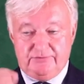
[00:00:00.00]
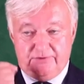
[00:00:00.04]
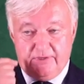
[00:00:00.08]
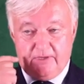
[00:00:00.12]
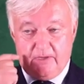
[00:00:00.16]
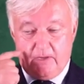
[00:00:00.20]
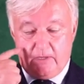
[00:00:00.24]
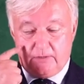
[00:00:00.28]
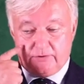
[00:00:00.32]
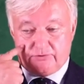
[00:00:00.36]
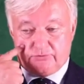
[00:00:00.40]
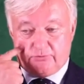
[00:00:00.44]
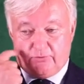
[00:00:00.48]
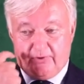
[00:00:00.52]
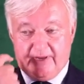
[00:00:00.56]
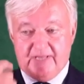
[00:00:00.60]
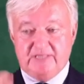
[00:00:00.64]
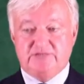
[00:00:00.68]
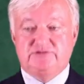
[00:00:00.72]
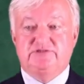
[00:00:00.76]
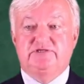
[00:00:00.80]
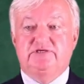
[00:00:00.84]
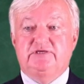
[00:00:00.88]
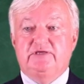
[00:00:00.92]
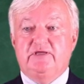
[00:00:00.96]
the
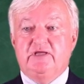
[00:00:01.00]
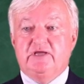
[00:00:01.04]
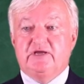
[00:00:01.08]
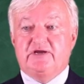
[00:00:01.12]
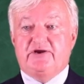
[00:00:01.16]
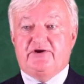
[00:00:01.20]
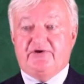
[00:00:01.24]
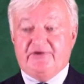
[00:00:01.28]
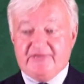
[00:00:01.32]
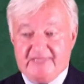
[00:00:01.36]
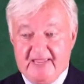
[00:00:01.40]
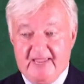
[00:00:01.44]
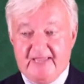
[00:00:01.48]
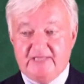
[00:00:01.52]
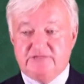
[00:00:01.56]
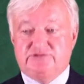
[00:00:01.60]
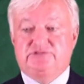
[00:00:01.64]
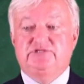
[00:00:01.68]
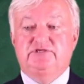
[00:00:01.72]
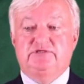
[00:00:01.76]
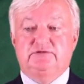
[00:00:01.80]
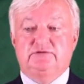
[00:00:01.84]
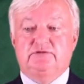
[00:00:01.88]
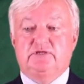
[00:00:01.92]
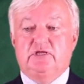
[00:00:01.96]
treaty
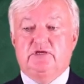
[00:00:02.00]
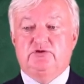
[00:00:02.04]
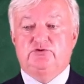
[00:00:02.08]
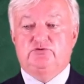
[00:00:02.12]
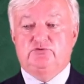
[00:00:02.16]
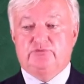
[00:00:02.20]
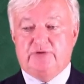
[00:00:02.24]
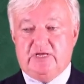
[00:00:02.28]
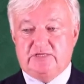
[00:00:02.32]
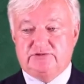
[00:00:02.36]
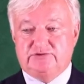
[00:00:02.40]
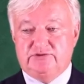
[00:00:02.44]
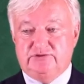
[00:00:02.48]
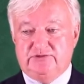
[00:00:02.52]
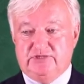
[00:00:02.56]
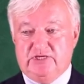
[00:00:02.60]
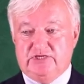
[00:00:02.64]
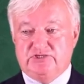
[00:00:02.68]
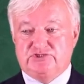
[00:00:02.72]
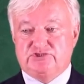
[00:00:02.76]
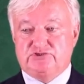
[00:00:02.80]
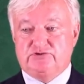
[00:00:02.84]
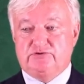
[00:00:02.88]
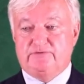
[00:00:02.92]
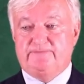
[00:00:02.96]
creating United
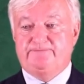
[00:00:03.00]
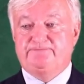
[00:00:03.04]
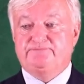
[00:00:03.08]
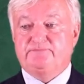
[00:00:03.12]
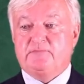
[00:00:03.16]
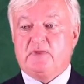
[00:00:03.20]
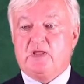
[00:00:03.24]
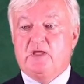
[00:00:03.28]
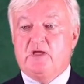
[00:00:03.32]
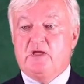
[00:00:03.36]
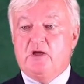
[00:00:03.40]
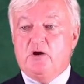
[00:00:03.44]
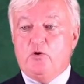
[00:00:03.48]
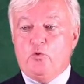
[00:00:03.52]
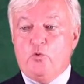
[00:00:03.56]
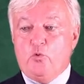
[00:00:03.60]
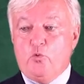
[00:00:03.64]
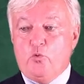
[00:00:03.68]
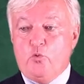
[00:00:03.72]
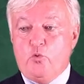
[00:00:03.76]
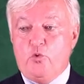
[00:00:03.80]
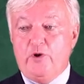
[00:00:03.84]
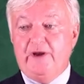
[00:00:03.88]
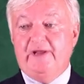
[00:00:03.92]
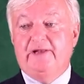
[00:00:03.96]
Nations,
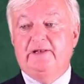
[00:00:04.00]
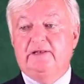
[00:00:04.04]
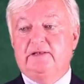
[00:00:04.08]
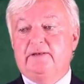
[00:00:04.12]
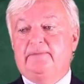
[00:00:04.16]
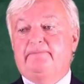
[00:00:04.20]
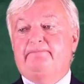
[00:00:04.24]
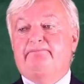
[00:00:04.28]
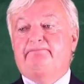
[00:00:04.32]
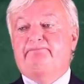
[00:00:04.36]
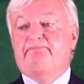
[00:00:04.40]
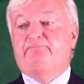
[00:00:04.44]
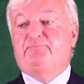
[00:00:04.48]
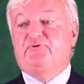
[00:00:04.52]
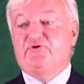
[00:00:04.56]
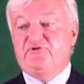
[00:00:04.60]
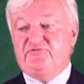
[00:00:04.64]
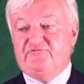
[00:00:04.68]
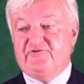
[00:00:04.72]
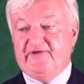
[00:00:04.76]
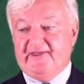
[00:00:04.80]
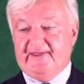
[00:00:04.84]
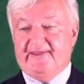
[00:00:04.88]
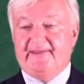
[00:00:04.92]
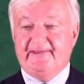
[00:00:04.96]
will
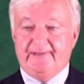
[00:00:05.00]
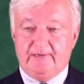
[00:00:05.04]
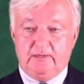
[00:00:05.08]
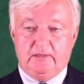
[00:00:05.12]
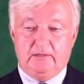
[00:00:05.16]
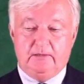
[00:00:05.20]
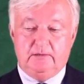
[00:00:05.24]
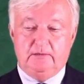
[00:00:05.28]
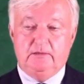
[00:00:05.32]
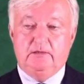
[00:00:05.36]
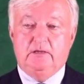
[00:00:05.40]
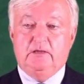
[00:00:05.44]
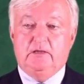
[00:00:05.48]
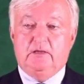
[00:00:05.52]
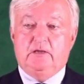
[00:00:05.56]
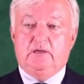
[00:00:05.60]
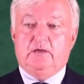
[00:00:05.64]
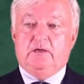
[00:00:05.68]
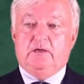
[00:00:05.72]
prevail